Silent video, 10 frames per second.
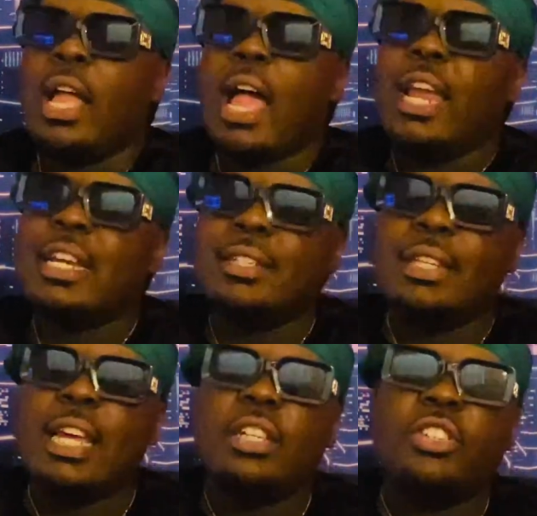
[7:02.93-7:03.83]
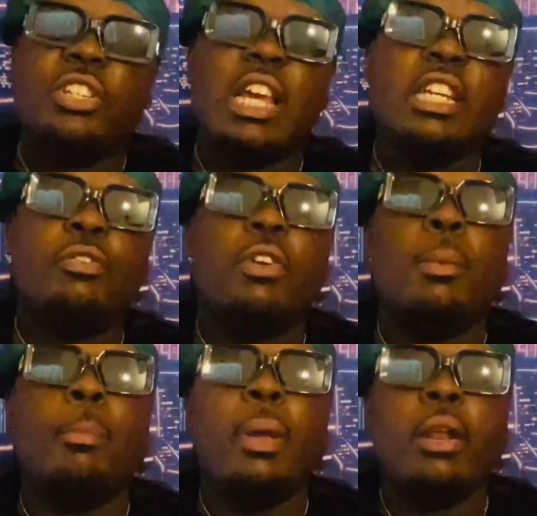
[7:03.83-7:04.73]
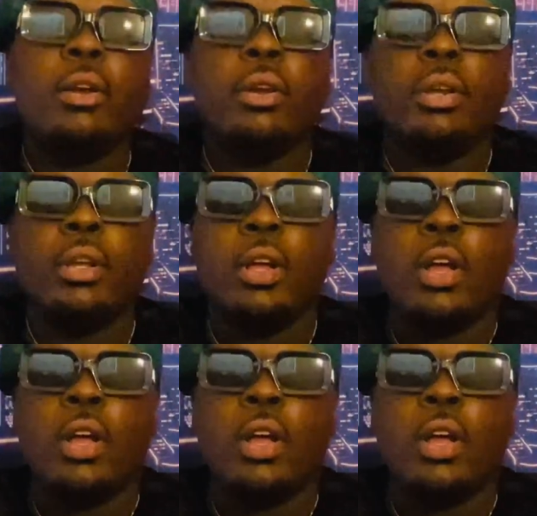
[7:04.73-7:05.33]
I guess things change for the better.